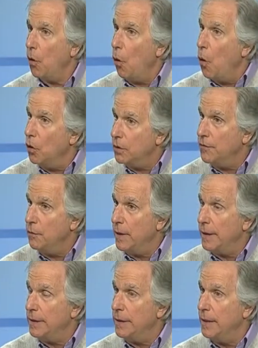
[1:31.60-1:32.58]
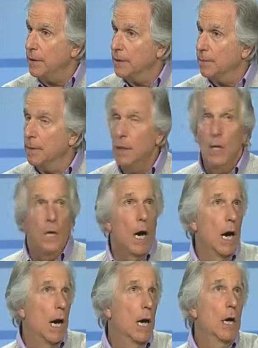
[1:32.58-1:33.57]
all of United Kingdom,
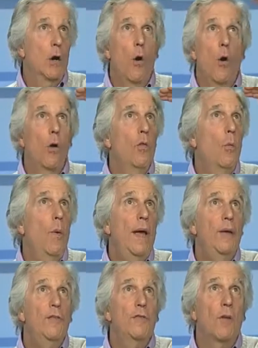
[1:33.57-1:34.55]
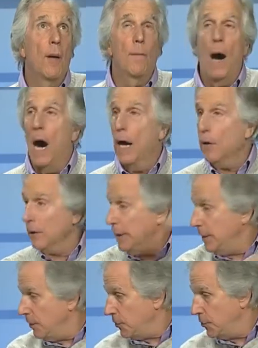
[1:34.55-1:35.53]
all the way from
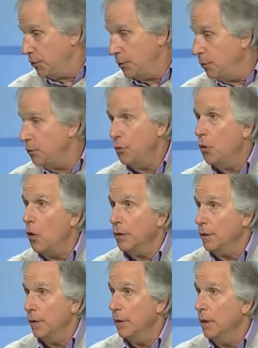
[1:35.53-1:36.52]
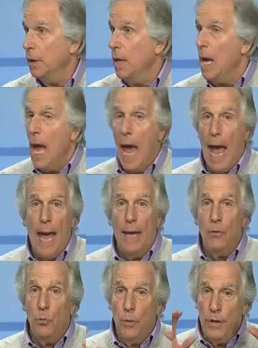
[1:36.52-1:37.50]
Ireland to Taunton.
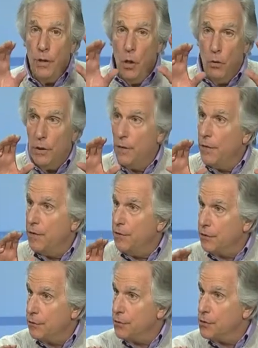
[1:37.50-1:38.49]
And we go to the different